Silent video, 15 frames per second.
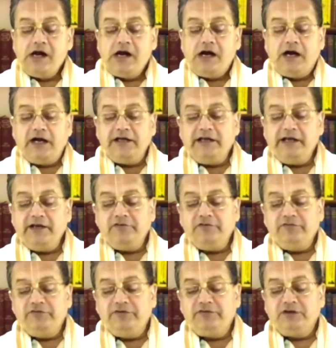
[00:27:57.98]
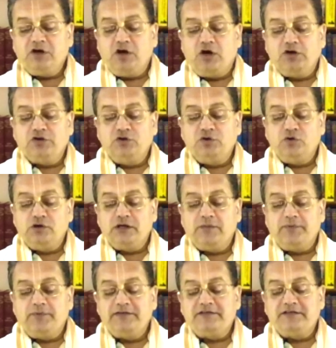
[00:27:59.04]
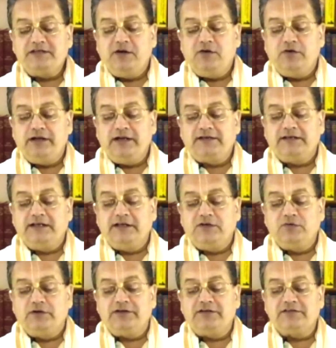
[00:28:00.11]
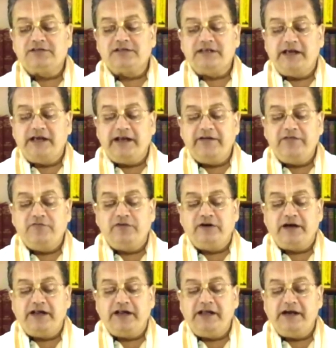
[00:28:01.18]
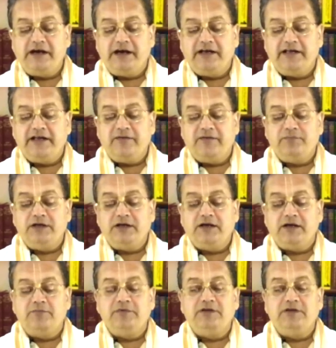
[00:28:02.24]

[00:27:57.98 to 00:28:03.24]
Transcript: I have even got no capacity correctly to understand why I have become